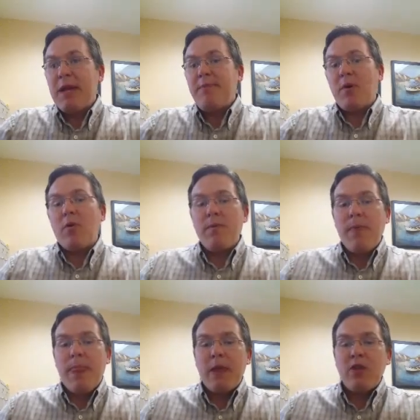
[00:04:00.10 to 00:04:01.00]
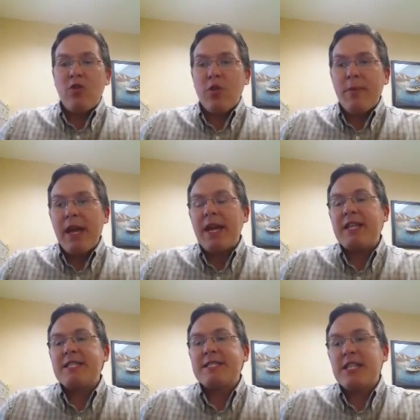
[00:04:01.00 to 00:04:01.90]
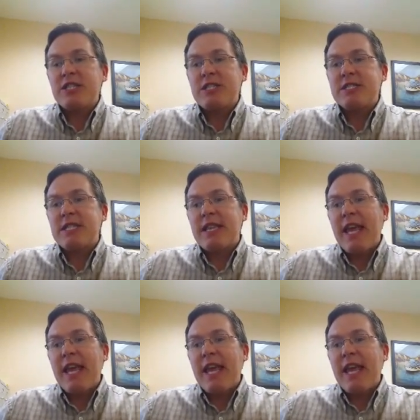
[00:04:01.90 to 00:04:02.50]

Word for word: people, you're making decisions